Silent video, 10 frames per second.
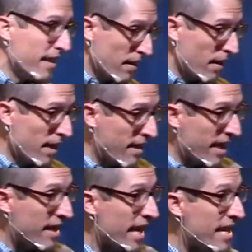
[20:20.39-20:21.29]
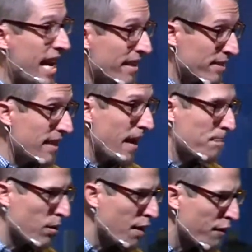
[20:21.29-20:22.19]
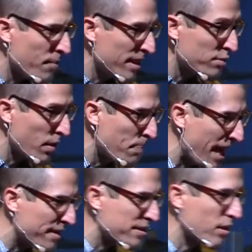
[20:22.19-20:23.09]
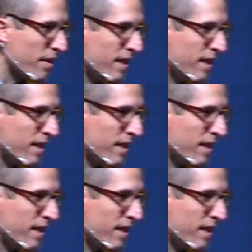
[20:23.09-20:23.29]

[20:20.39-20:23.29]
to, and, he, and he had this guy pray for me this one pastor